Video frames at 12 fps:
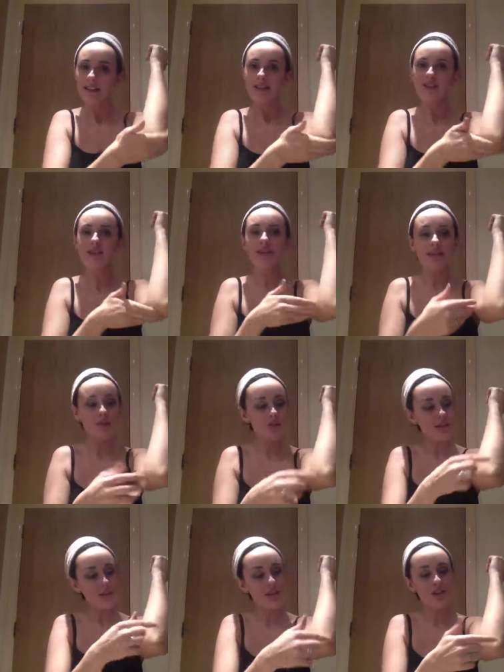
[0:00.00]
It's just,
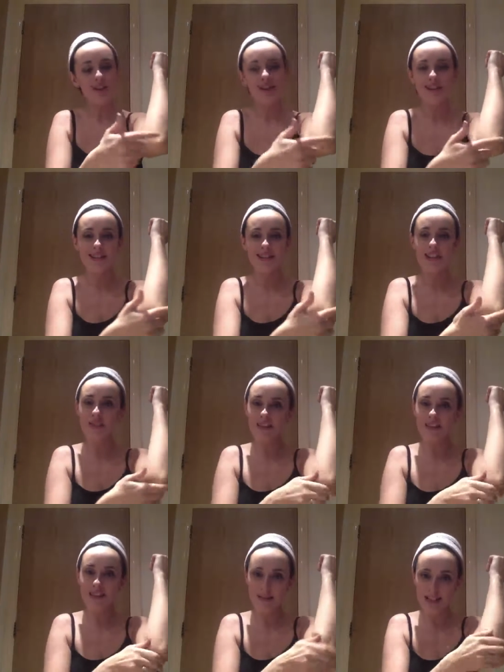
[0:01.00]
especially these
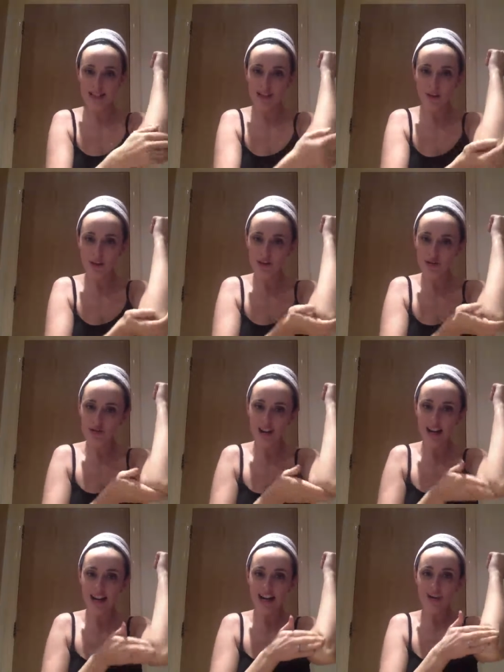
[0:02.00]
areas tend to get quite
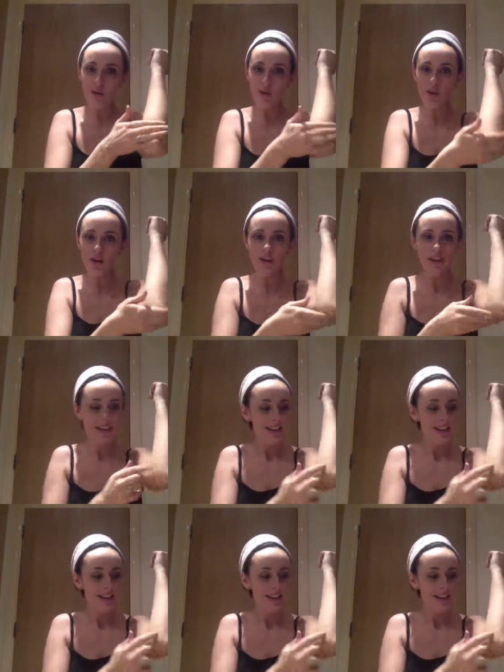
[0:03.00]
dry or